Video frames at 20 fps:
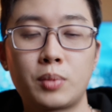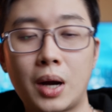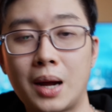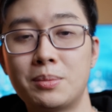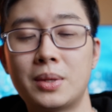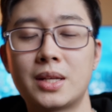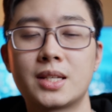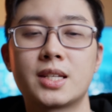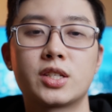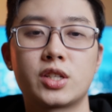Prime
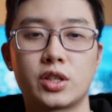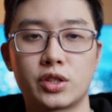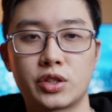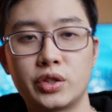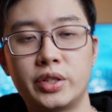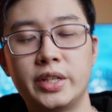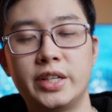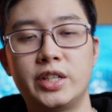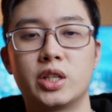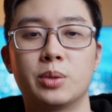lenses also
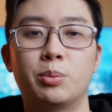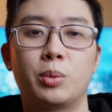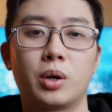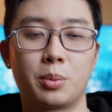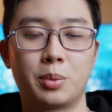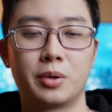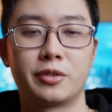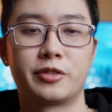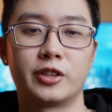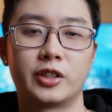teach you more
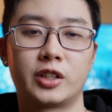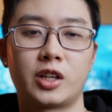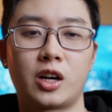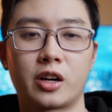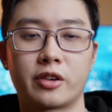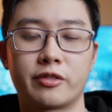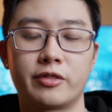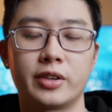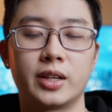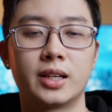about
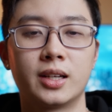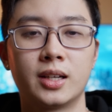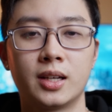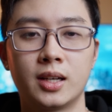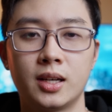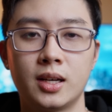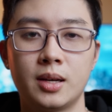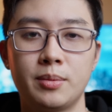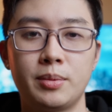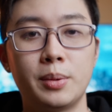photography.
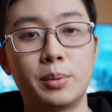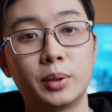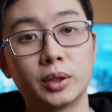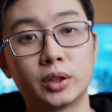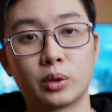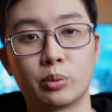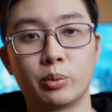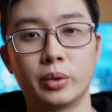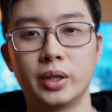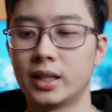People
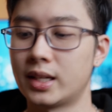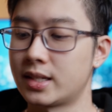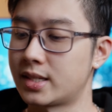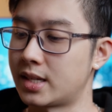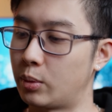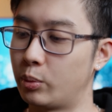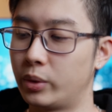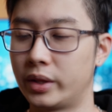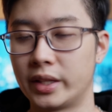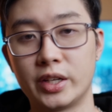don't realize
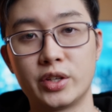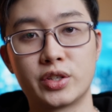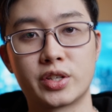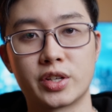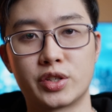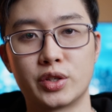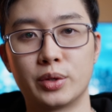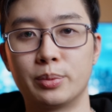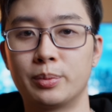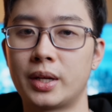that when they use a
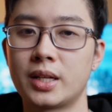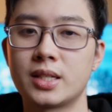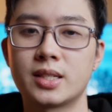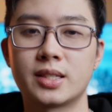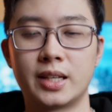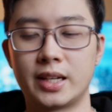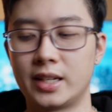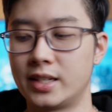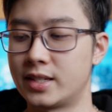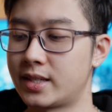zoom lens,
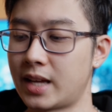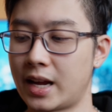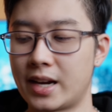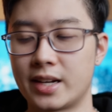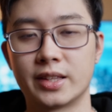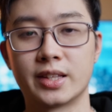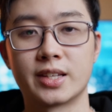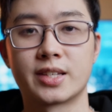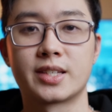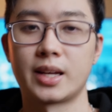they stand
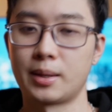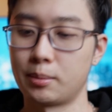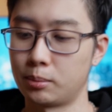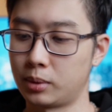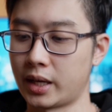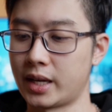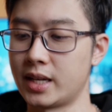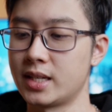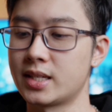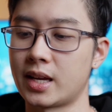in the same
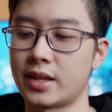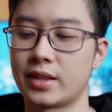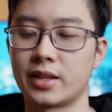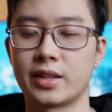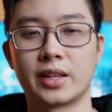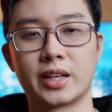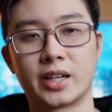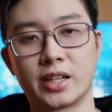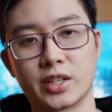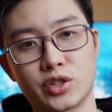place and then
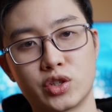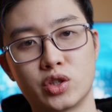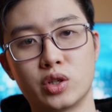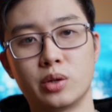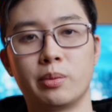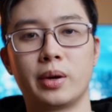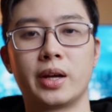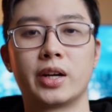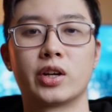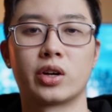they just
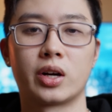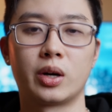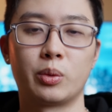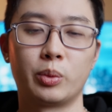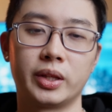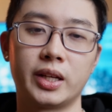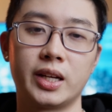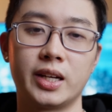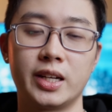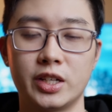zoom in or out
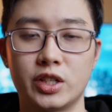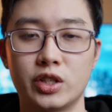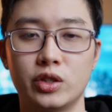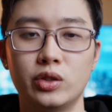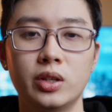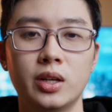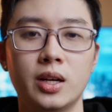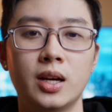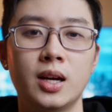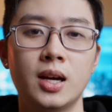when they need
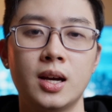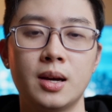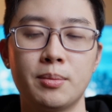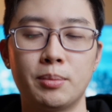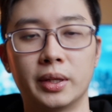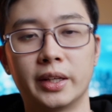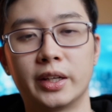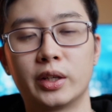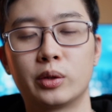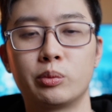to,
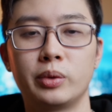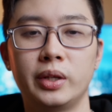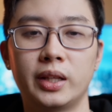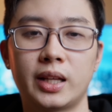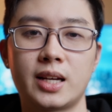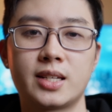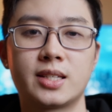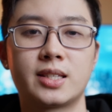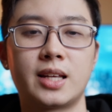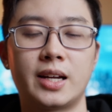but they don't
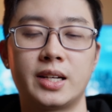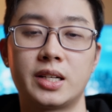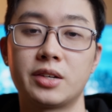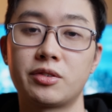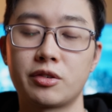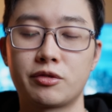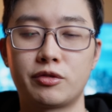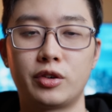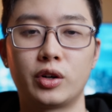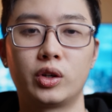realize that
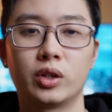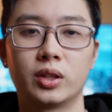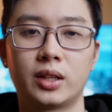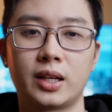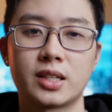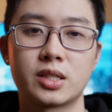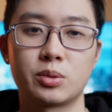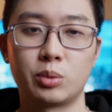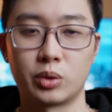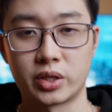different focal
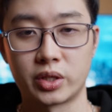lengths will